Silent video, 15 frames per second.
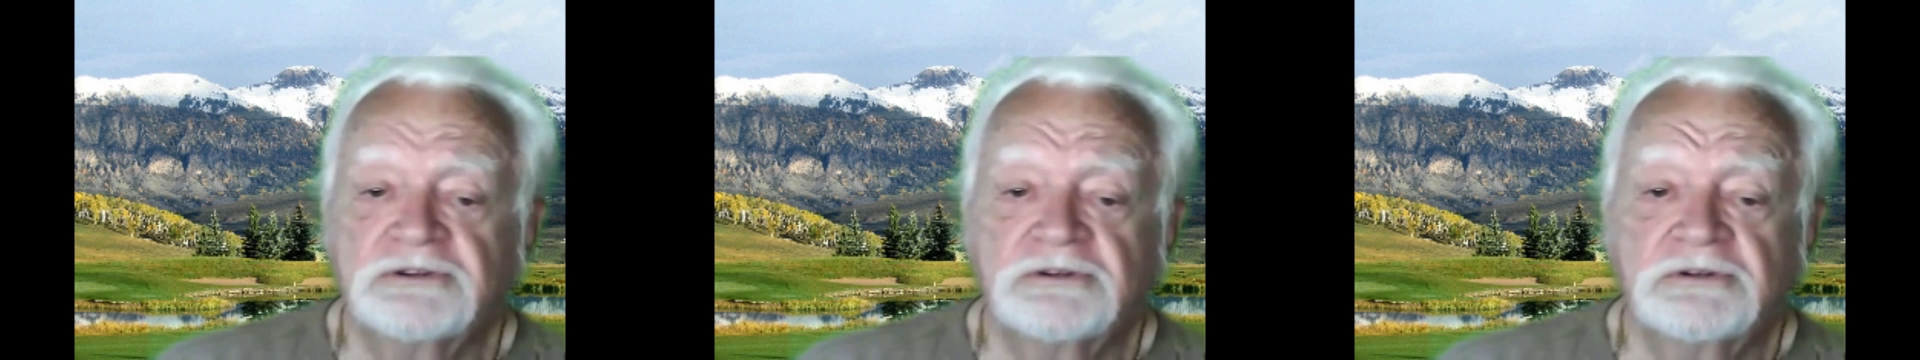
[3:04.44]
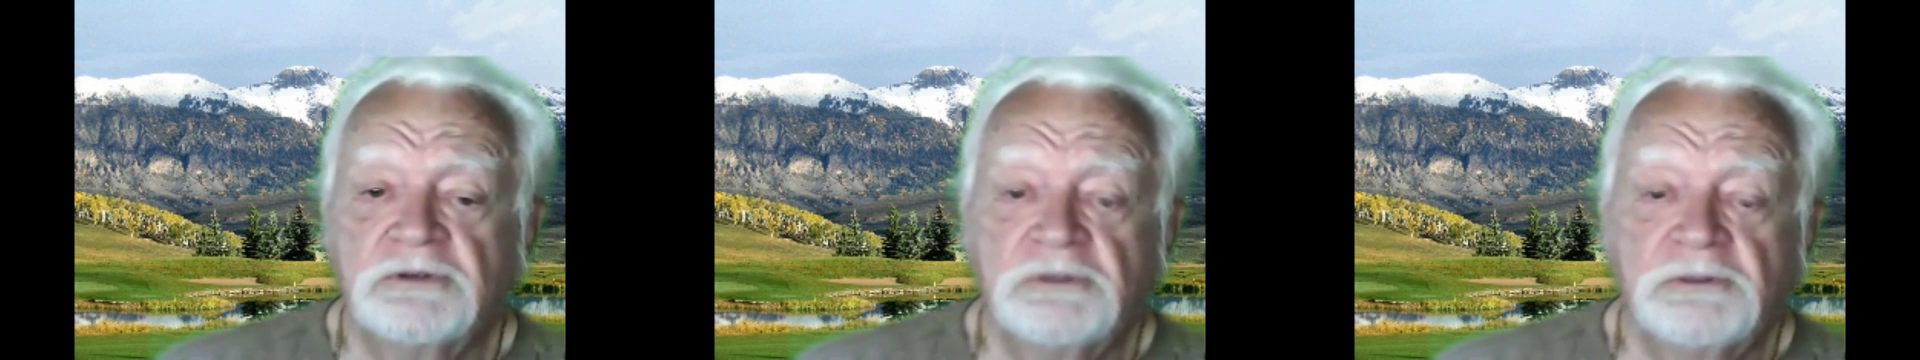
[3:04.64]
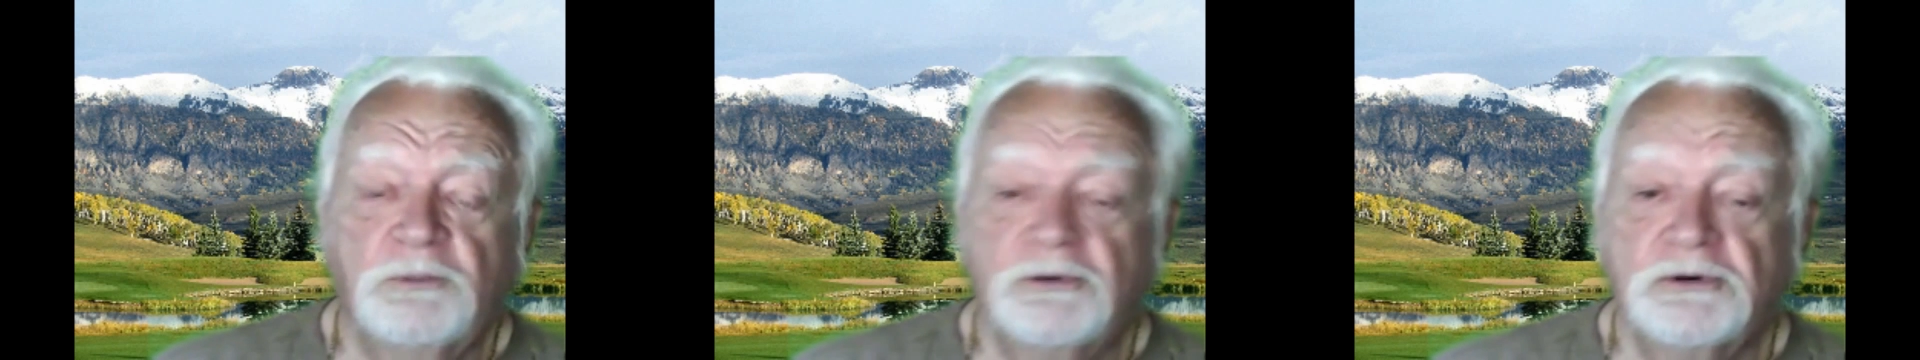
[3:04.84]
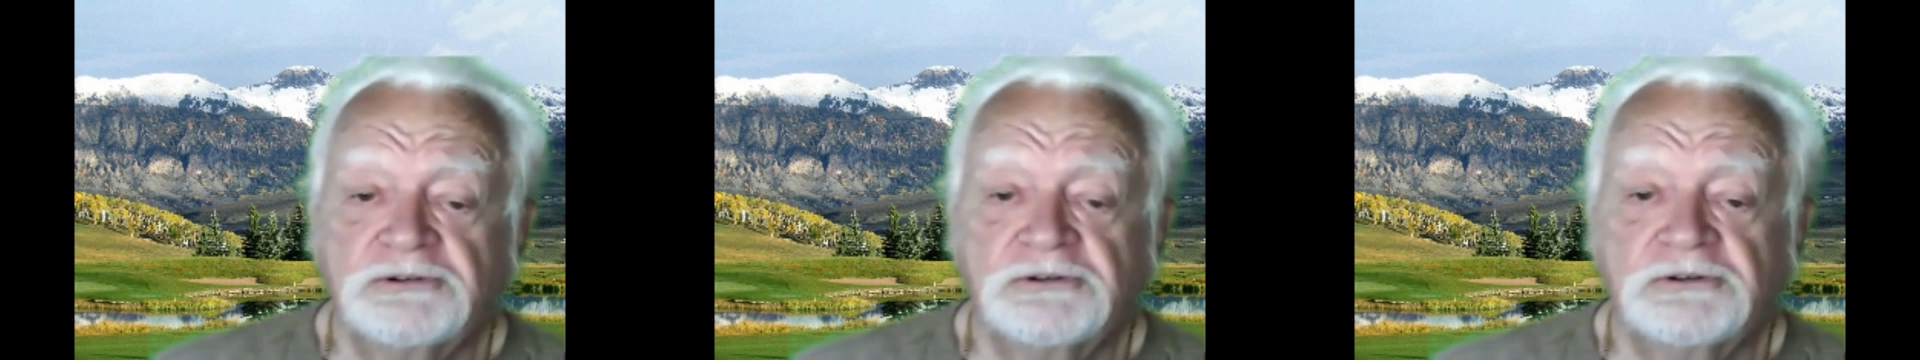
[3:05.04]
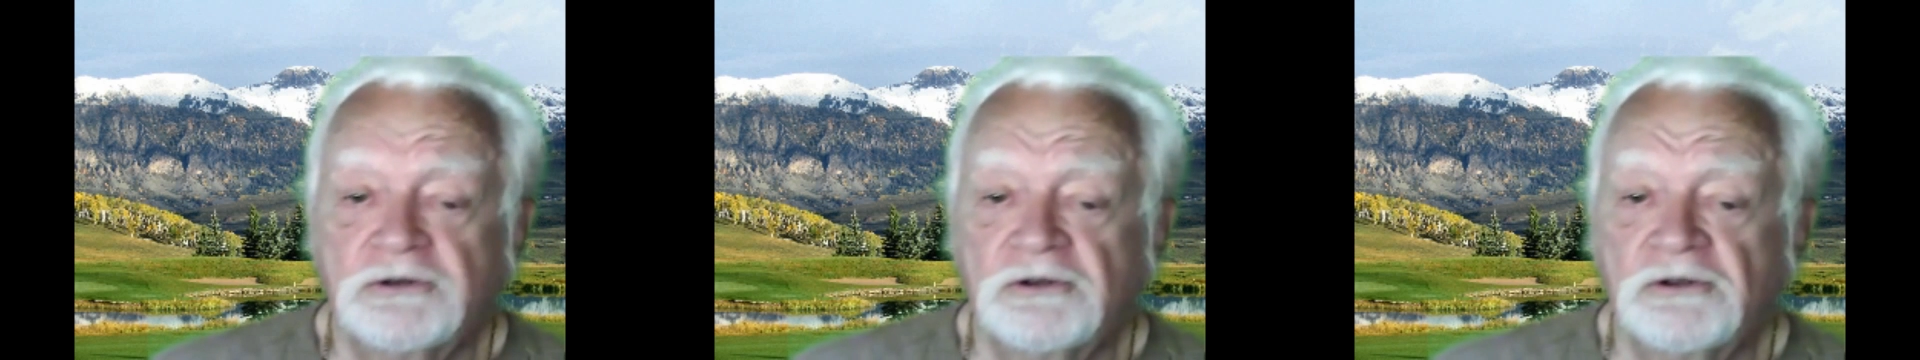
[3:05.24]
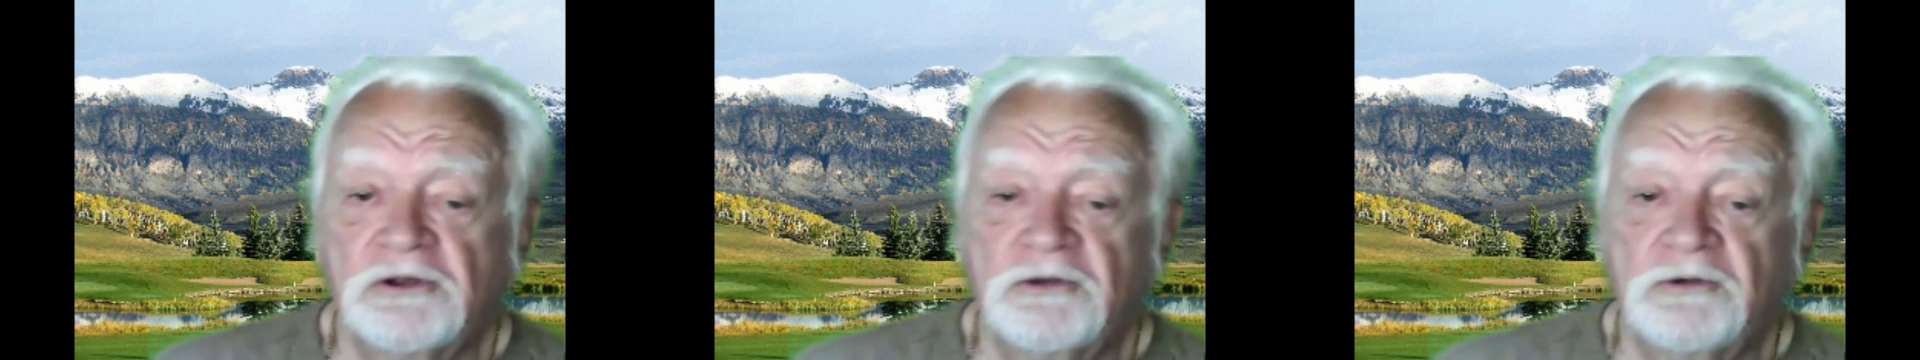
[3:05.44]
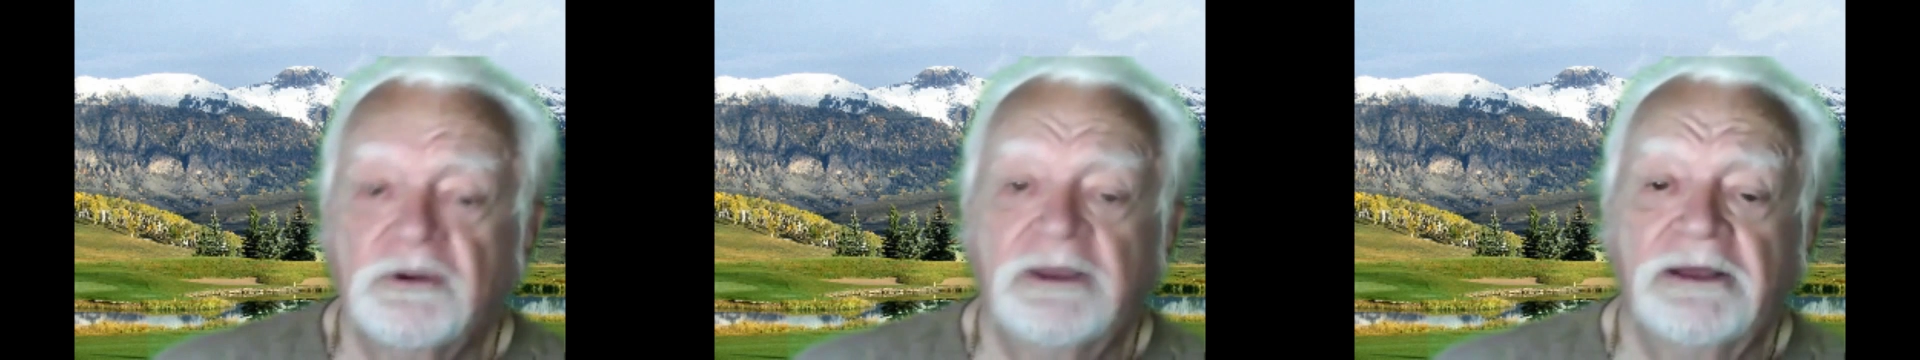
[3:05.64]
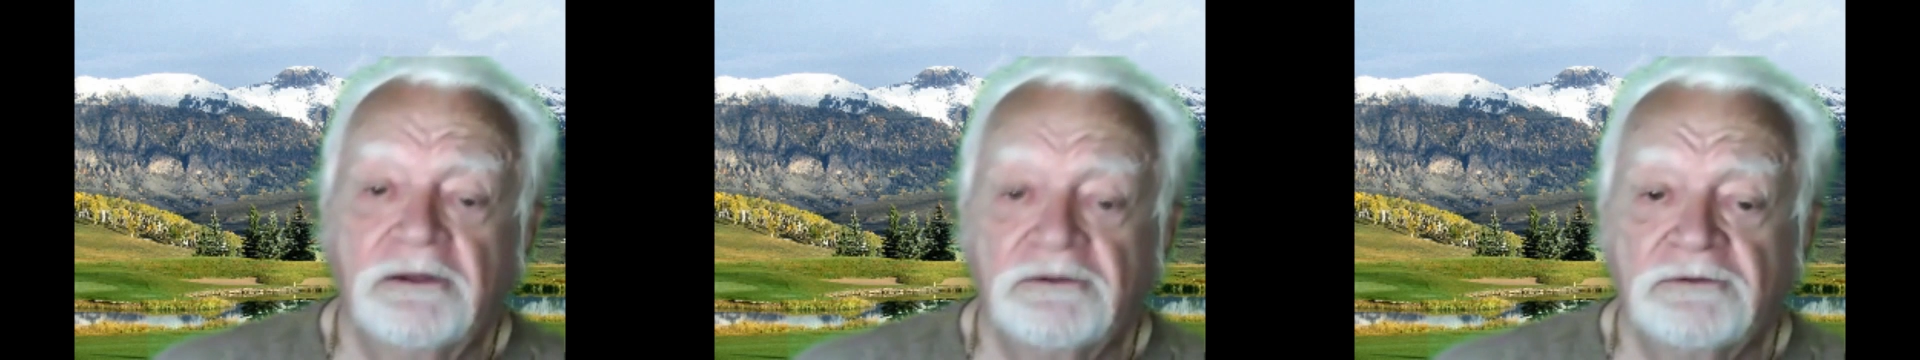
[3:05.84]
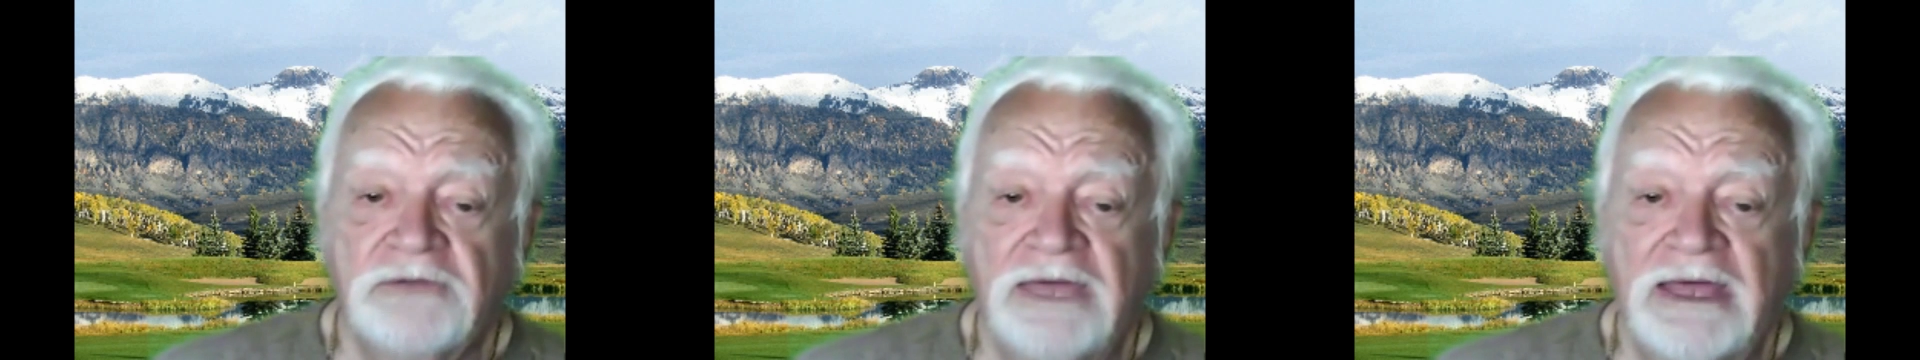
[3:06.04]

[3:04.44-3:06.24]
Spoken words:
So he pushed her to the ground,